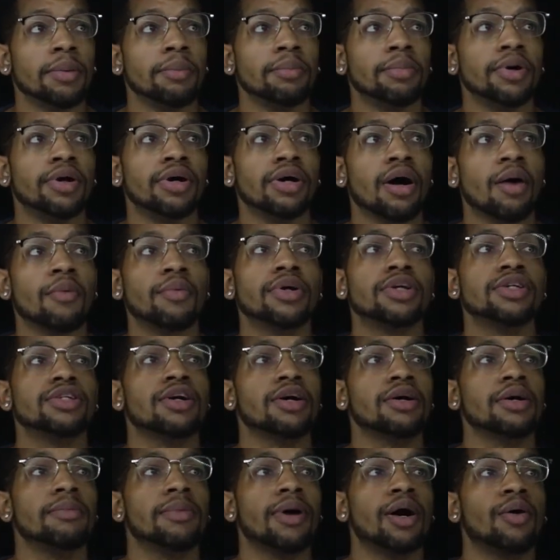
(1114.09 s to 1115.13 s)
But I wanna
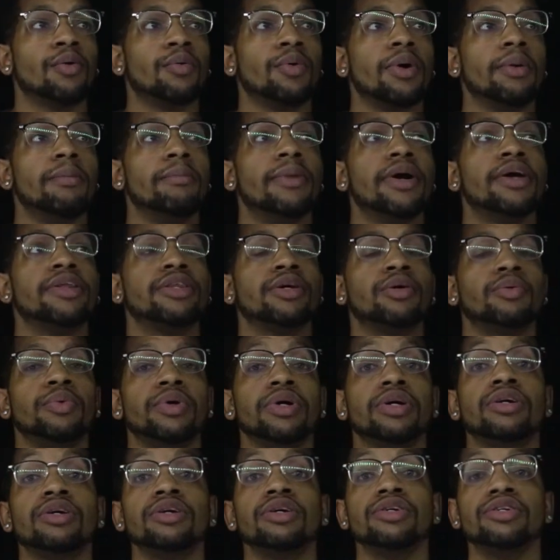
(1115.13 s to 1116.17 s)
talk about what method
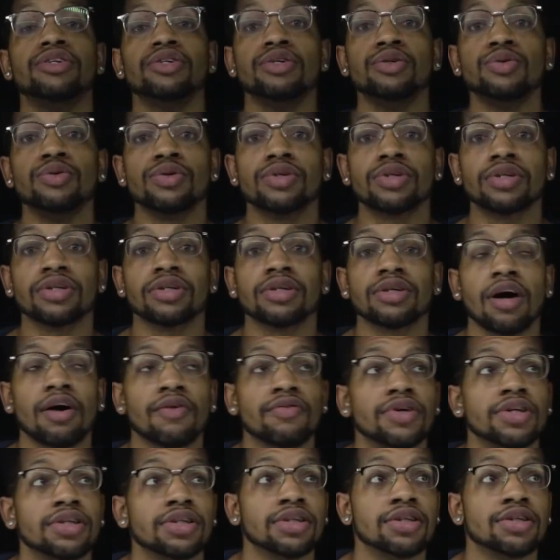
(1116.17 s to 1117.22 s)
we could use to
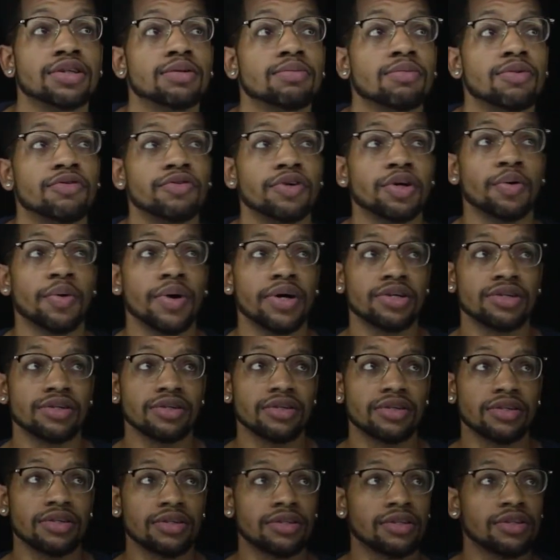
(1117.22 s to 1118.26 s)
solve this system of
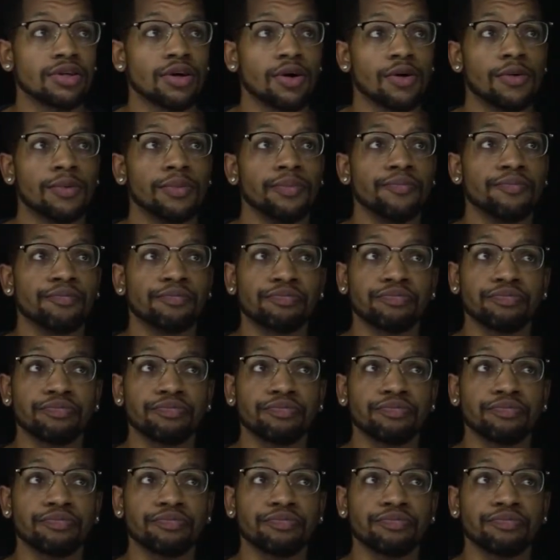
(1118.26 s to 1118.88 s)
equations. So